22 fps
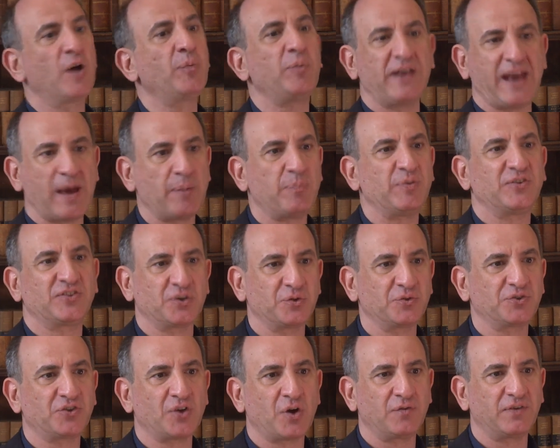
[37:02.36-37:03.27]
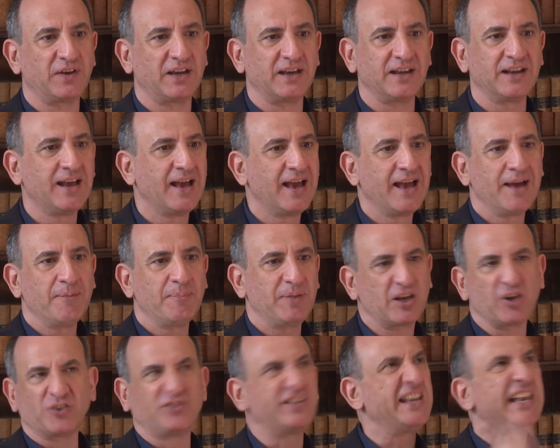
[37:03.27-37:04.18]
up in episodes of it
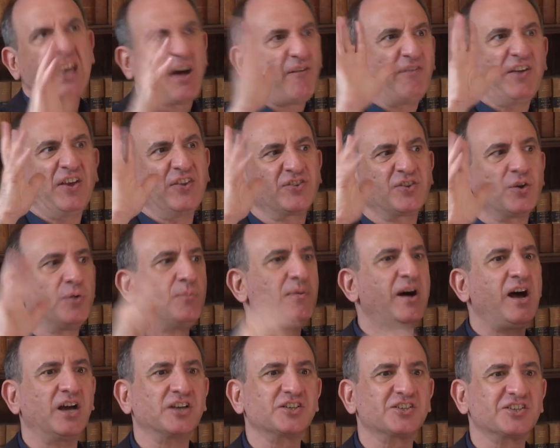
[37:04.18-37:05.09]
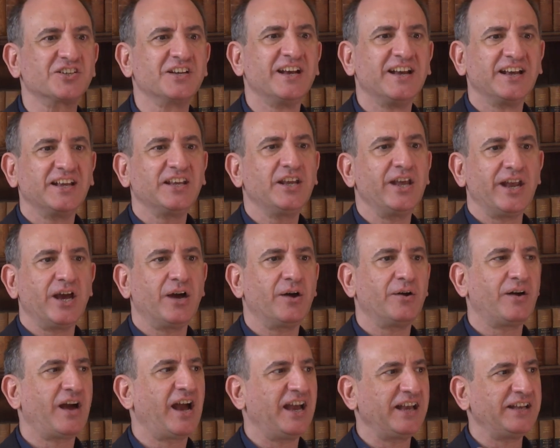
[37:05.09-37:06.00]
because they love it so much, you
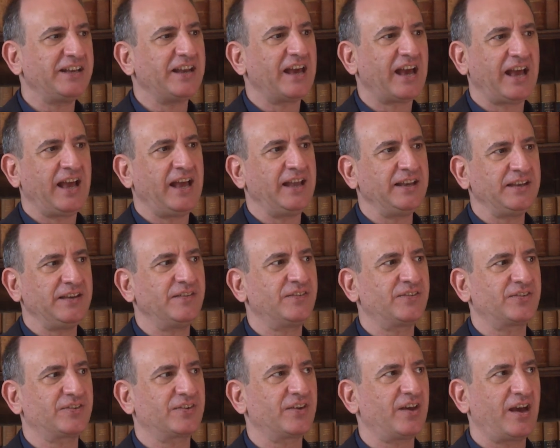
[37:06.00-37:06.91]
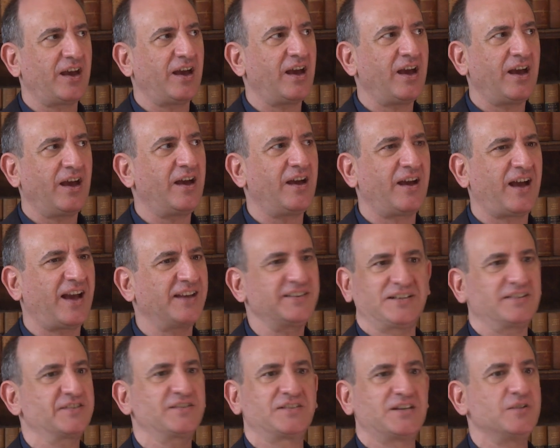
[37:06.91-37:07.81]
know, and, and uh, I
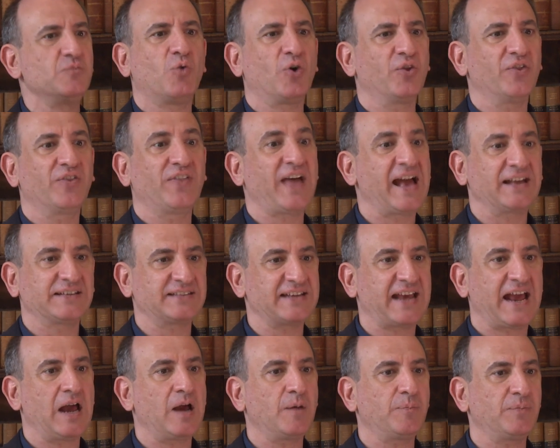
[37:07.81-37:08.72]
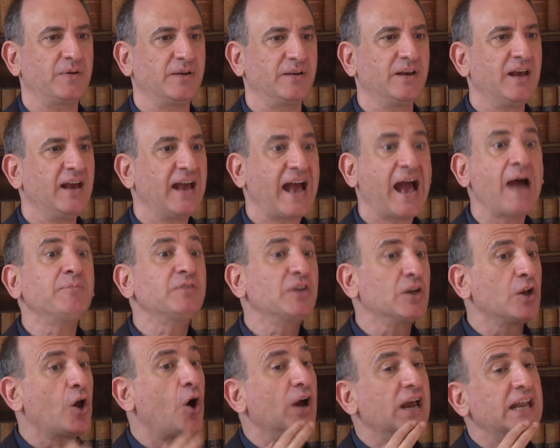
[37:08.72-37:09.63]
just didn't want that to happen. Happened a
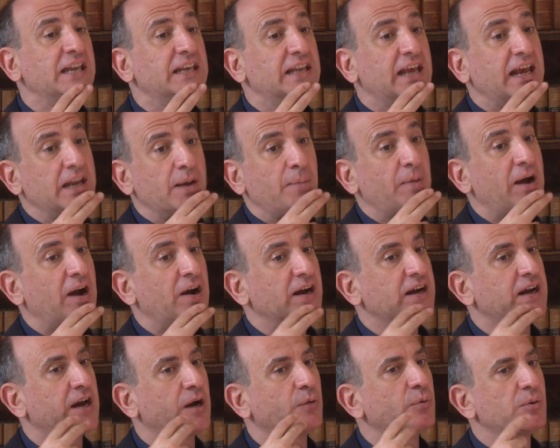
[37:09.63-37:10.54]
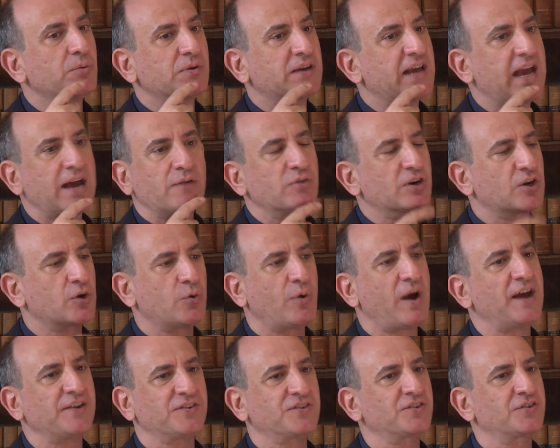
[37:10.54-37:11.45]
lot in, in America. We would get
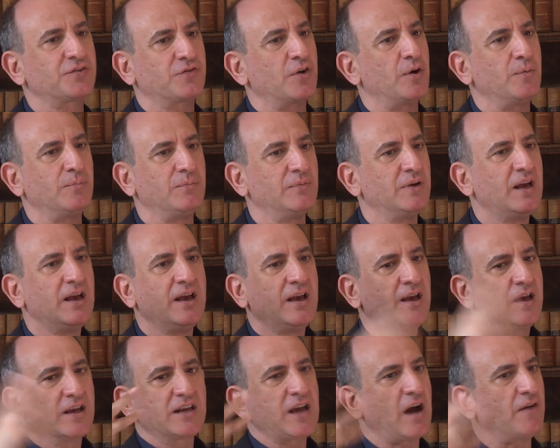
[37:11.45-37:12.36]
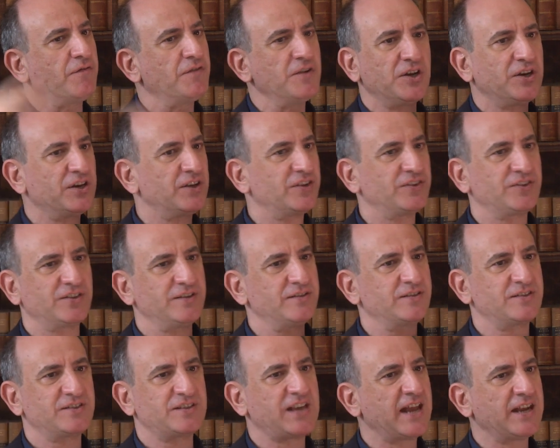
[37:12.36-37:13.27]
requests from governors
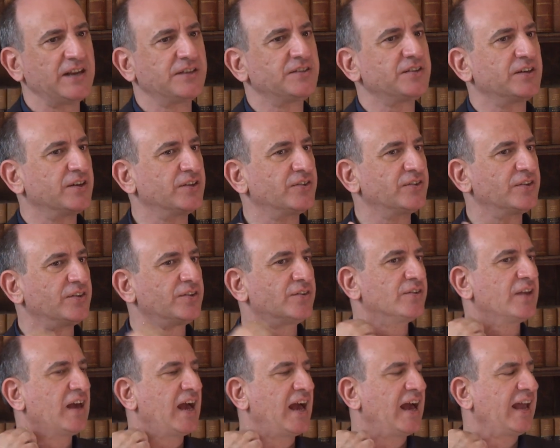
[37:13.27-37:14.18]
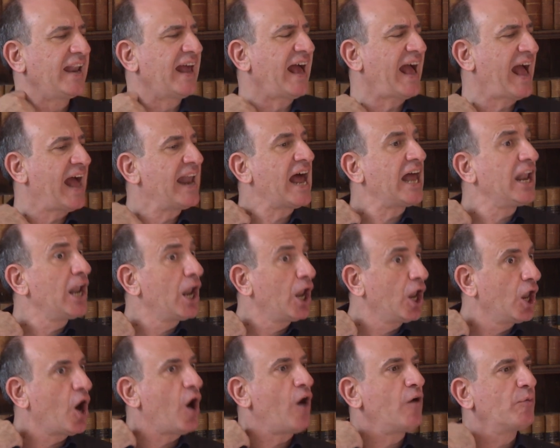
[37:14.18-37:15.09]
and senators and, and, and a
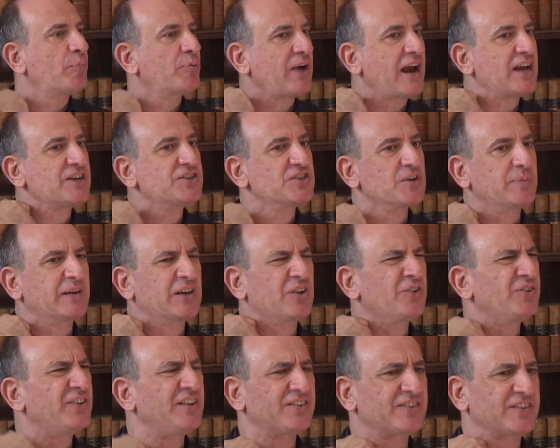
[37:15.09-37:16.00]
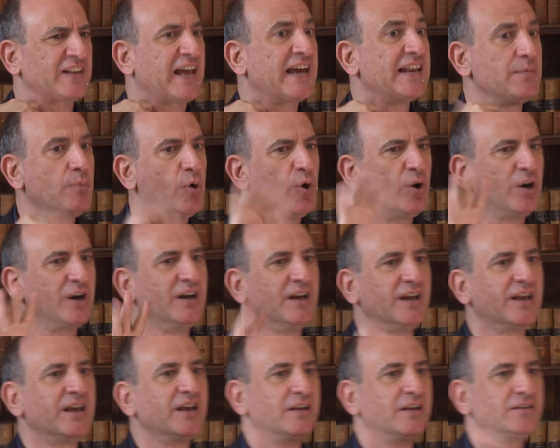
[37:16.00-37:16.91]
lot of pressure because it's slightly more
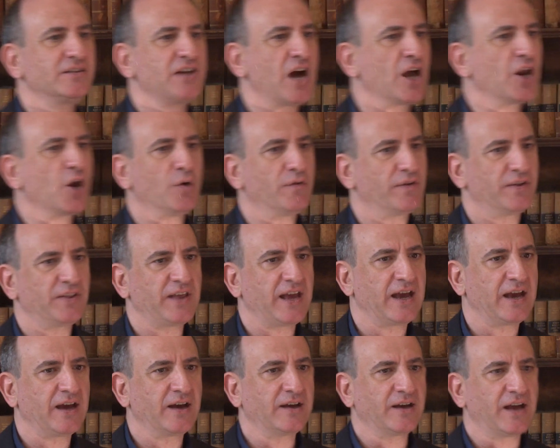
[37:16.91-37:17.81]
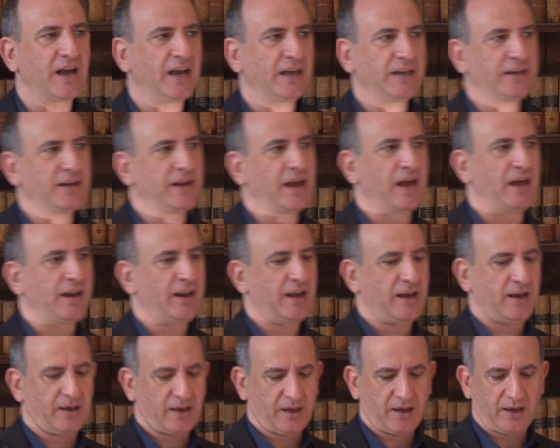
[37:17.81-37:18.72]
done over there, and and
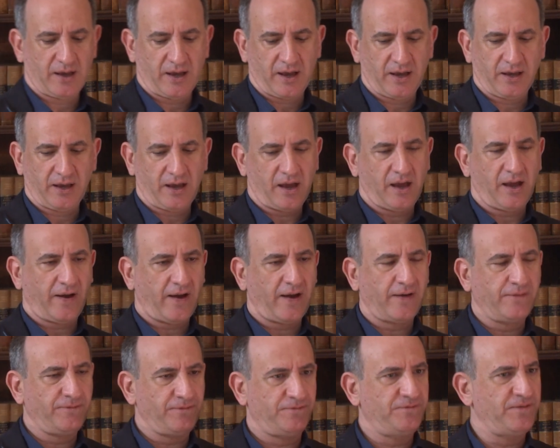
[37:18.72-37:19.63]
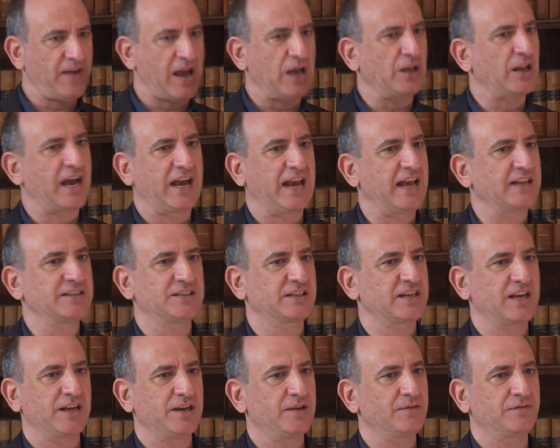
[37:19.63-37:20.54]
I, I I felt I had to
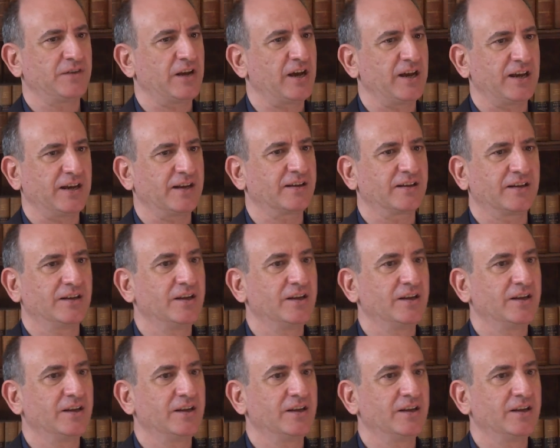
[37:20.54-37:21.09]
kind of like